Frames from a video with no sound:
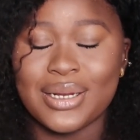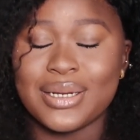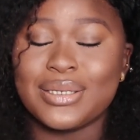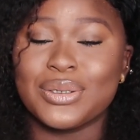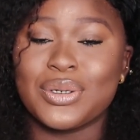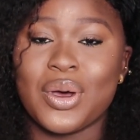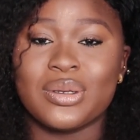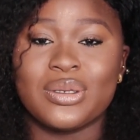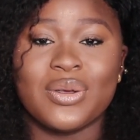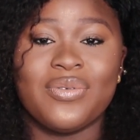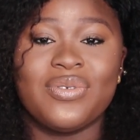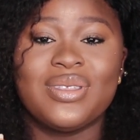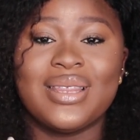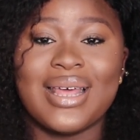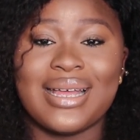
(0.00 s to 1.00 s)
you need to cut
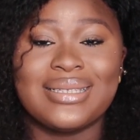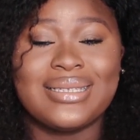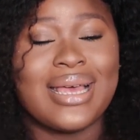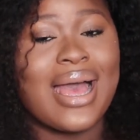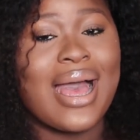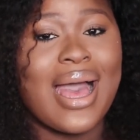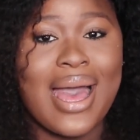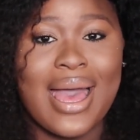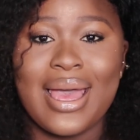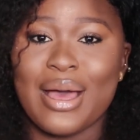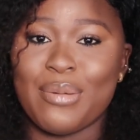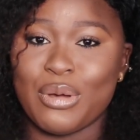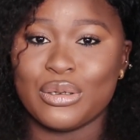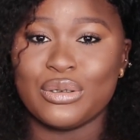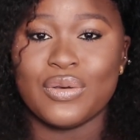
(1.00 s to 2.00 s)
off that high
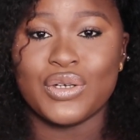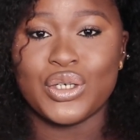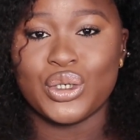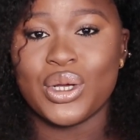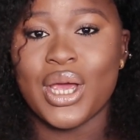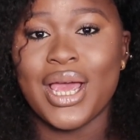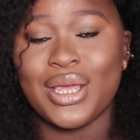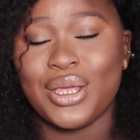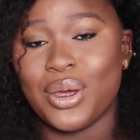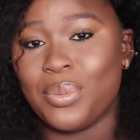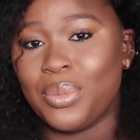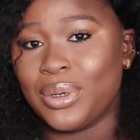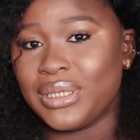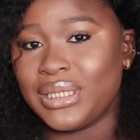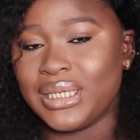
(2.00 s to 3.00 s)
amount of sugar in
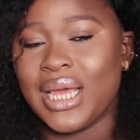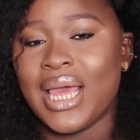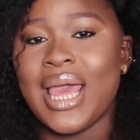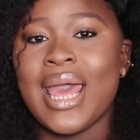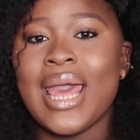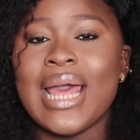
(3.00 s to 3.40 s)
your body.